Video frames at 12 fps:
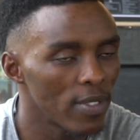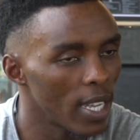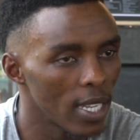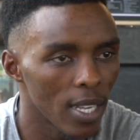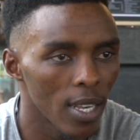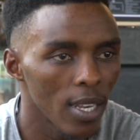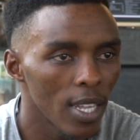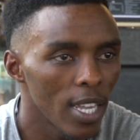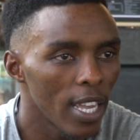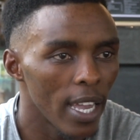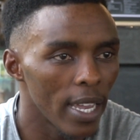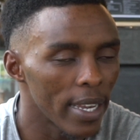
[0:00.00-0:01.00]
title,
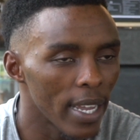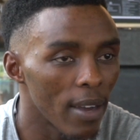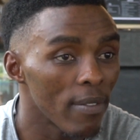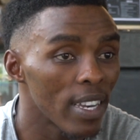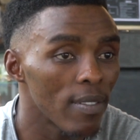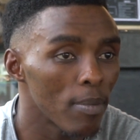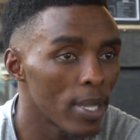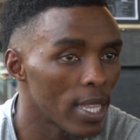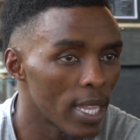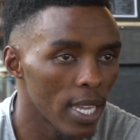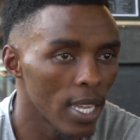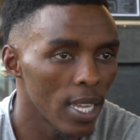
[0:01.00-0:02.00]
and I've never been
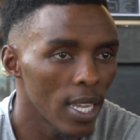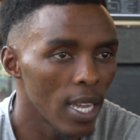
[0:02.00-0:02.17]
there.